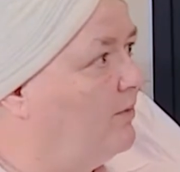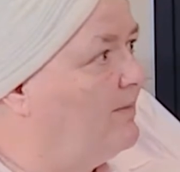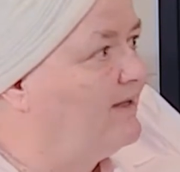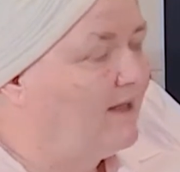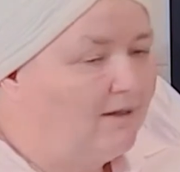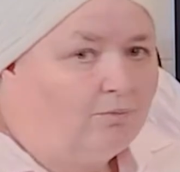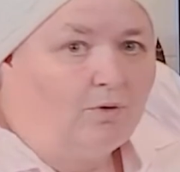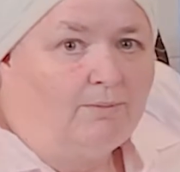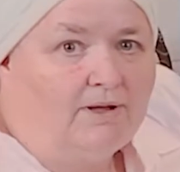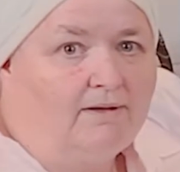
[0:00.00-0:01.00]
We'll make that
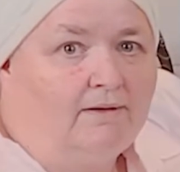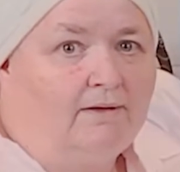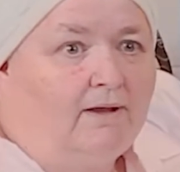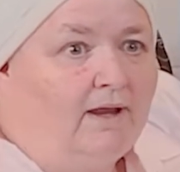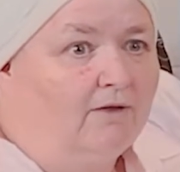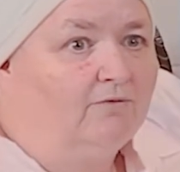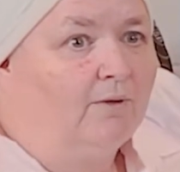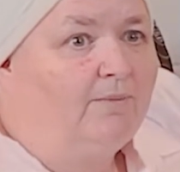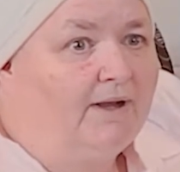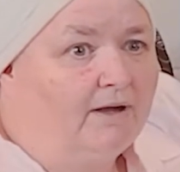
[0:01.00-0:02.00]
appointment. And
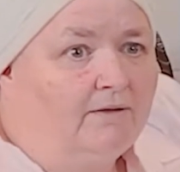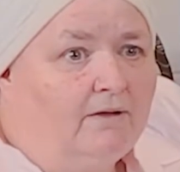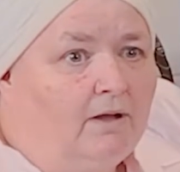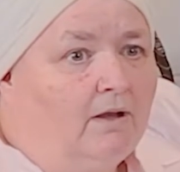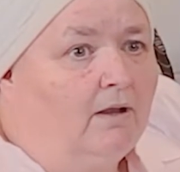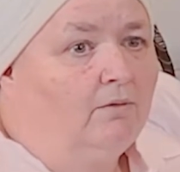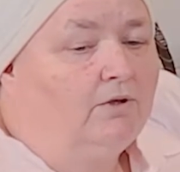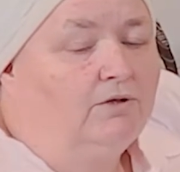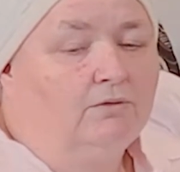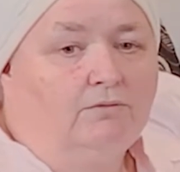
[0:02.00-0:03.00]
from there,
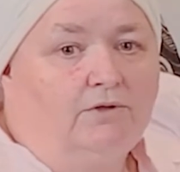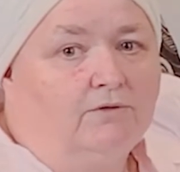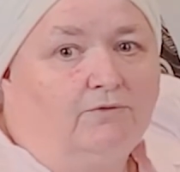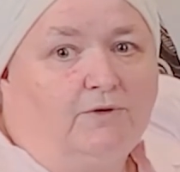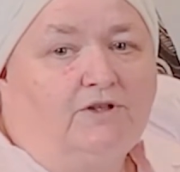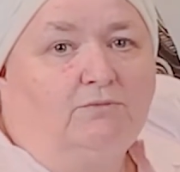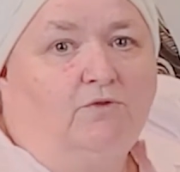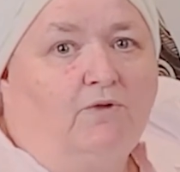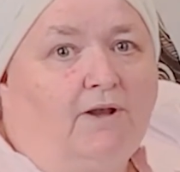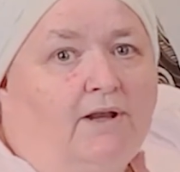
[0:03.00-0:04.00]
you're free to
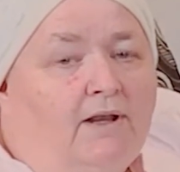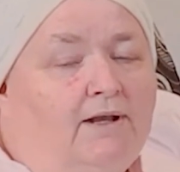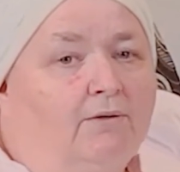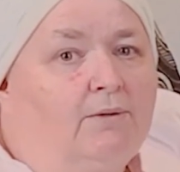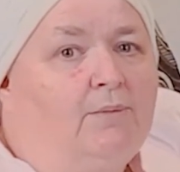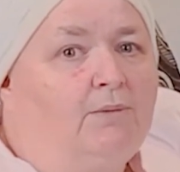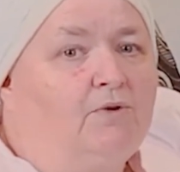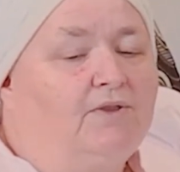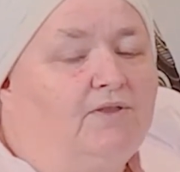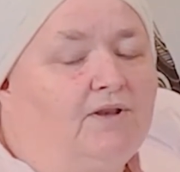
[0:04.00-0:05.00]
move on. Now
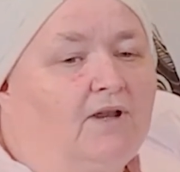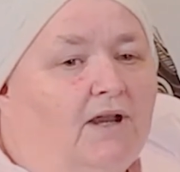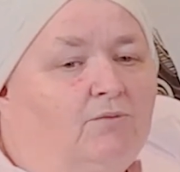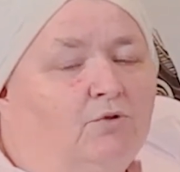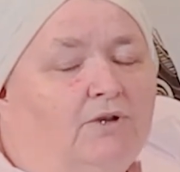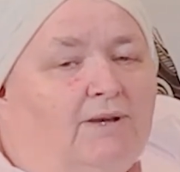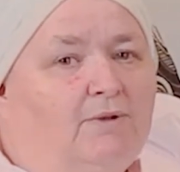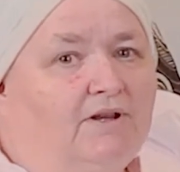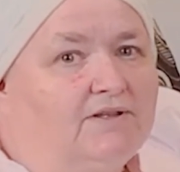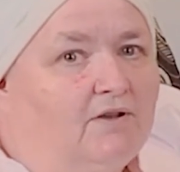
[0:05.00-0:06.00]
remember that the 9-word email is